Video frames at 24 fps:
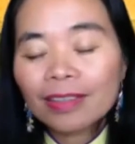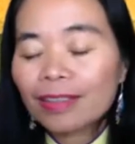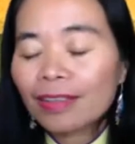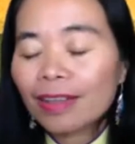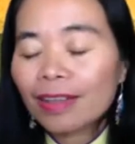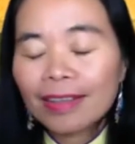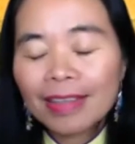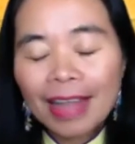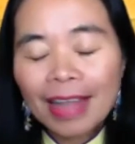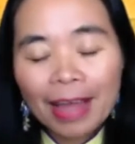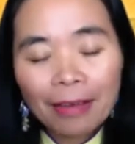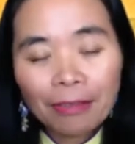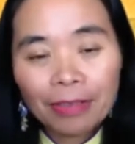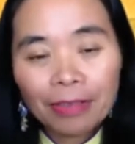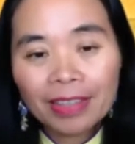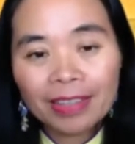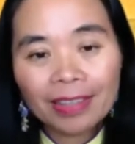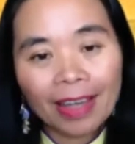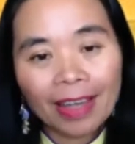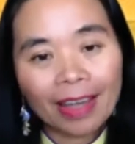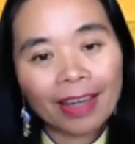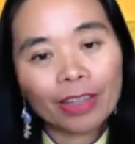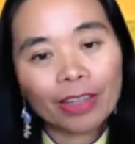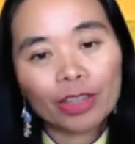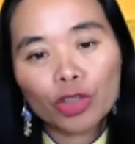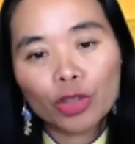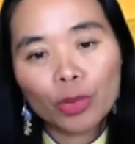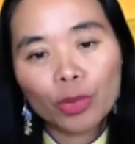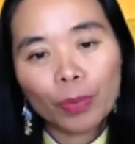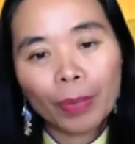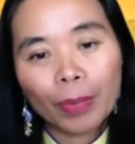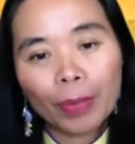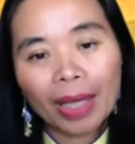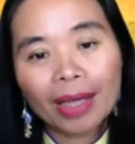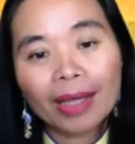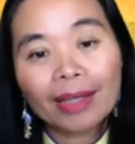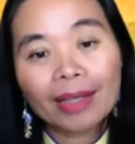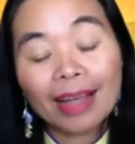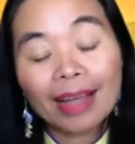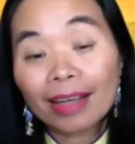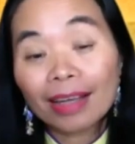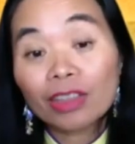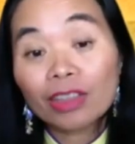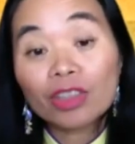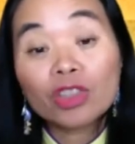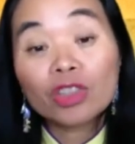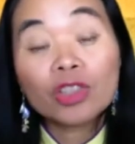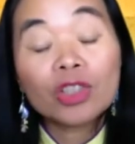devastating to me that
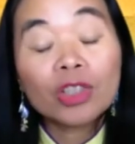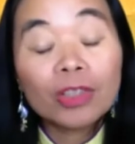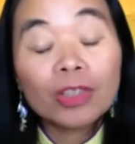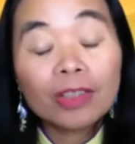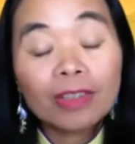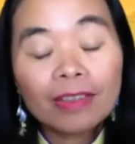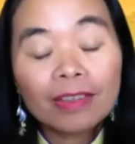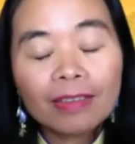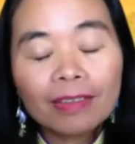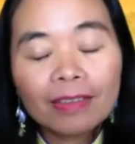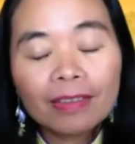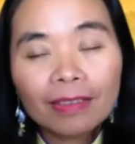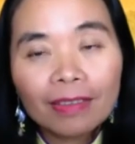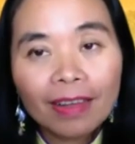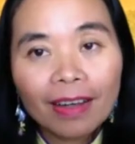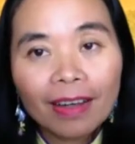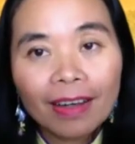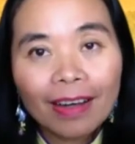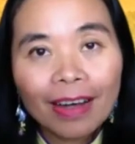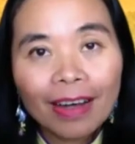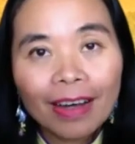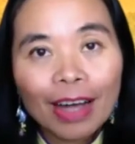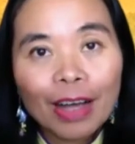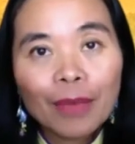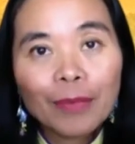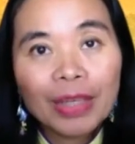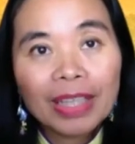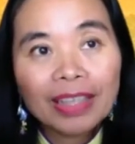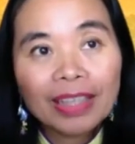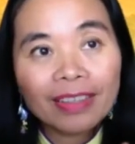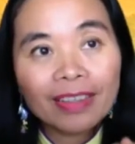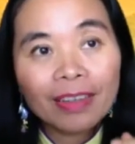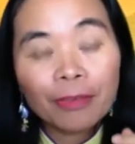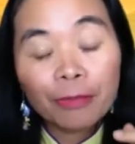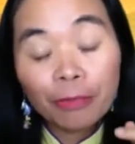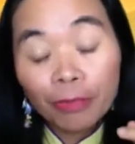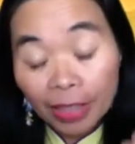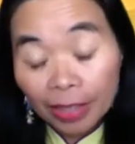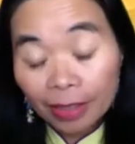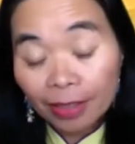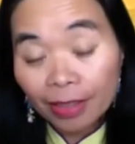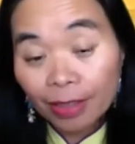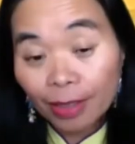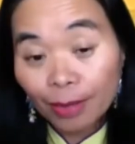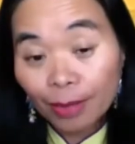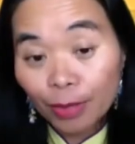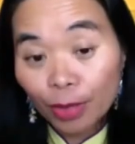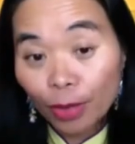the
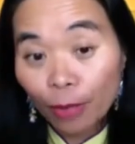victims of